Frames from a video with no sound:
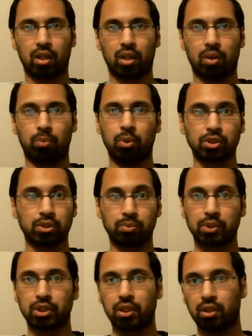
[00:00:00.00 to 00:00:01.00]

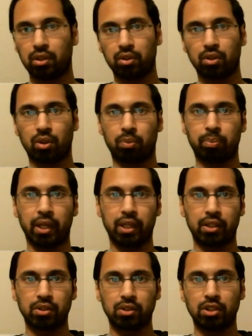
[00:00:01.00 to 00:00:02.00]
Muslims and,
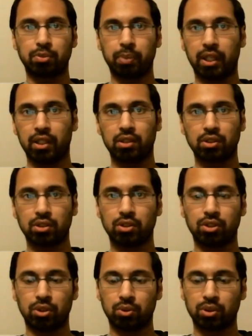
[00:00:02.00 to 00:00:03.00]
these pagans and
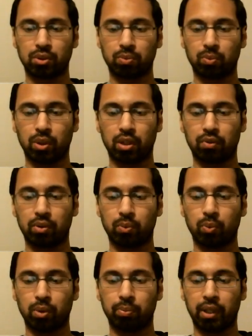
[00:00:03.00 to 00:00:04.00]
Jews and whatever
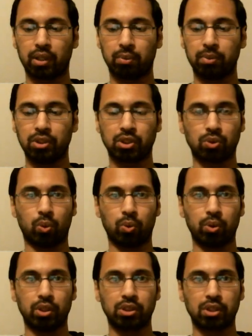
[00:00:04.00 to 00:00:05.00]
would make up these
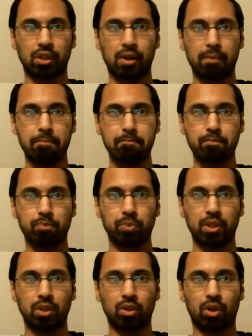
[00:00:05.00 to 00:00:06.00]
stories,
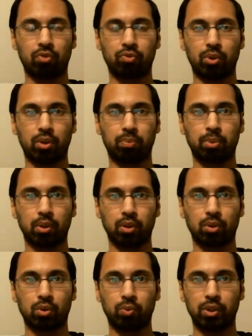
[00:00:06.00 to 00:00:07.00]
for
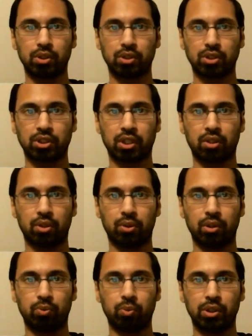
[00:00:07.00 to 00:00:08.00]
political reasons,
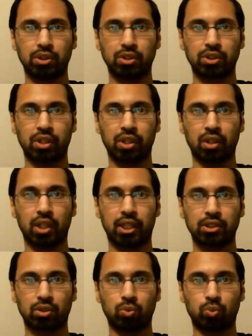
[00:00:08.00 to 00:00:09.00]
sectarian reasons,
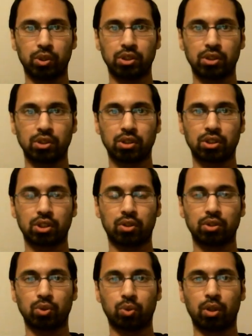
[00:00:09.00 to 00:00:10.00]
theological reasons,
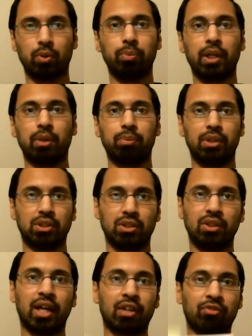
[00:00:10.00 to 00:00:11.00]
etc. So they would make up these
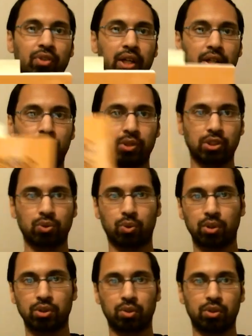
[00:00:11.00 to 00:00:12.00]
not flattering
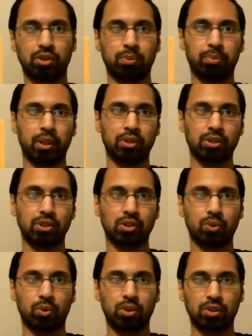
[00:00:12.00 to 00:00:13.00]
stories or these embarrassing
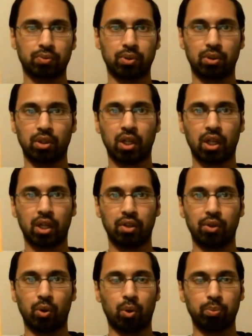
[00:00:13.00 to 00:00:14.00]
stories for
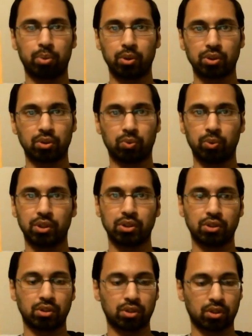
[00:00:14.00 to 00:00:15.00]
their own personal
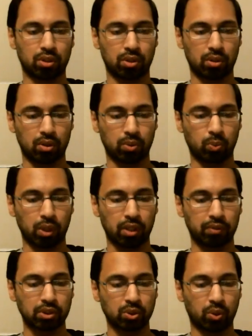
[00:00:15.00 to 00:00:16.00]
reasons or
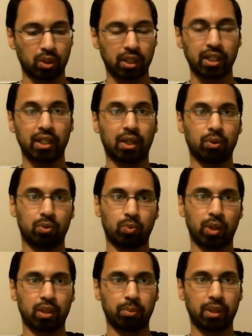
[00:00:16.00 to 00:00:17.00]
whatever. So again, I would
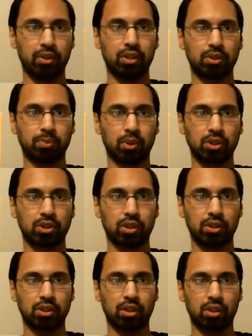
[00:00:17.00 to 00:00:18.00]
recommend this book,
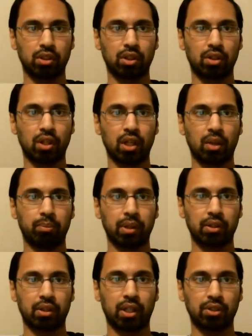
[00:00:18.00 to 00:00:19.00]
Studies in Hadith
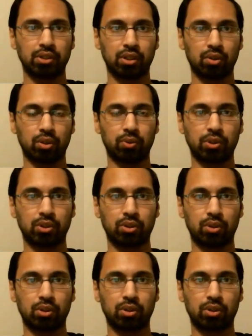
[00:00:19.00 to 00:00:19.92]
Methodology and Literature, to